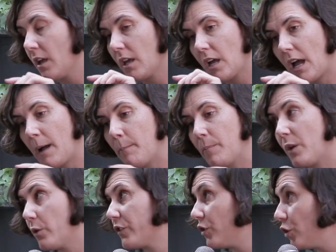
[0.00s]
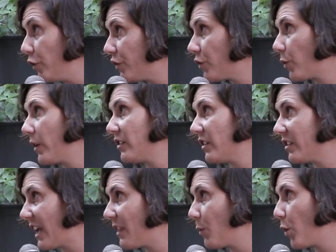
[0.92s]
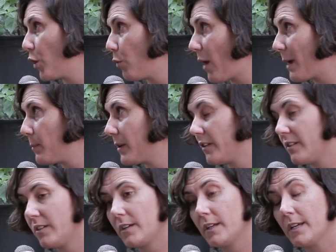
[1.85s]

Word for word: um, there are news stories that say the word rapist.